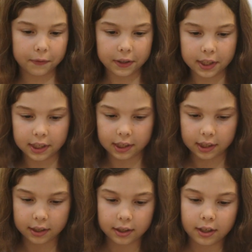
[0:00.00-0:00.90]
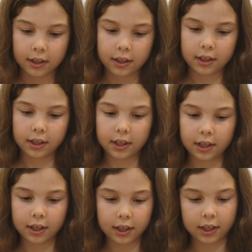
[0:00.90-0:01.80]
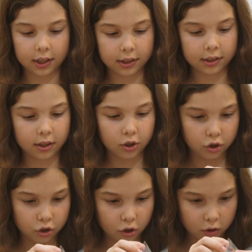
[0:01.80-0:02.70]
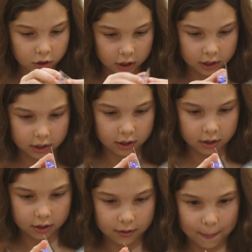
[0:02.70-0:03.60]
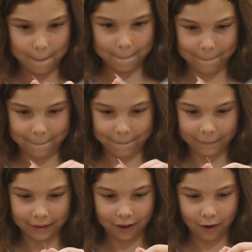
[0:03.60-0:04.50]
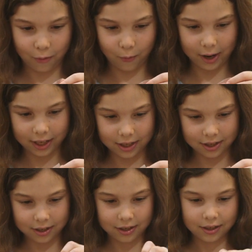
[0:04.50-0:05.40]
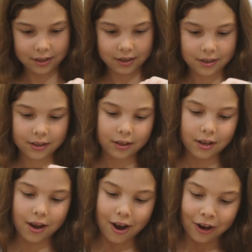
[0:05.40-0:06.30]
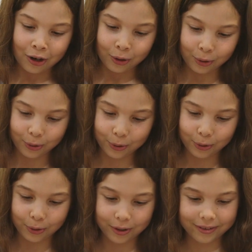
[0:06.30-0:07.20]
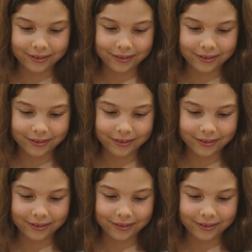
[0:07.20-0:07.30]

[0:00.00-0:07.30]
of here. Here is the chocolate. Can't wait. Ooh,